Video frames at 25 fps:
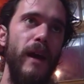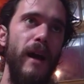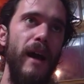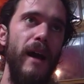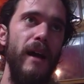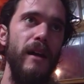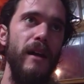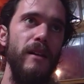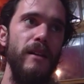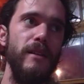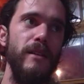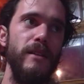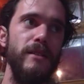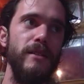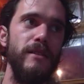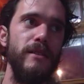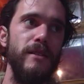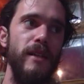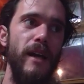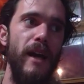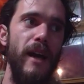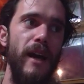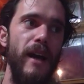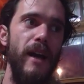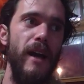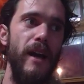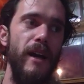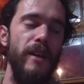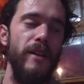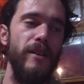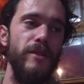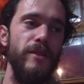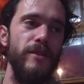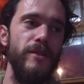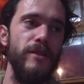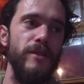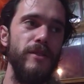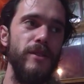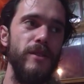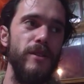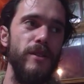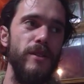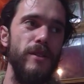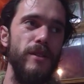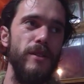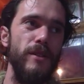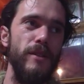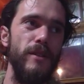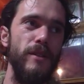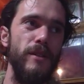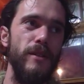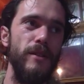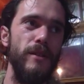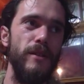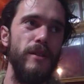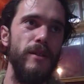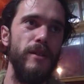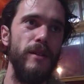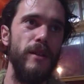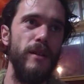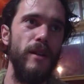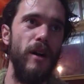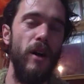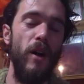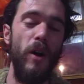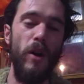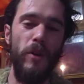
Alex and Aaron.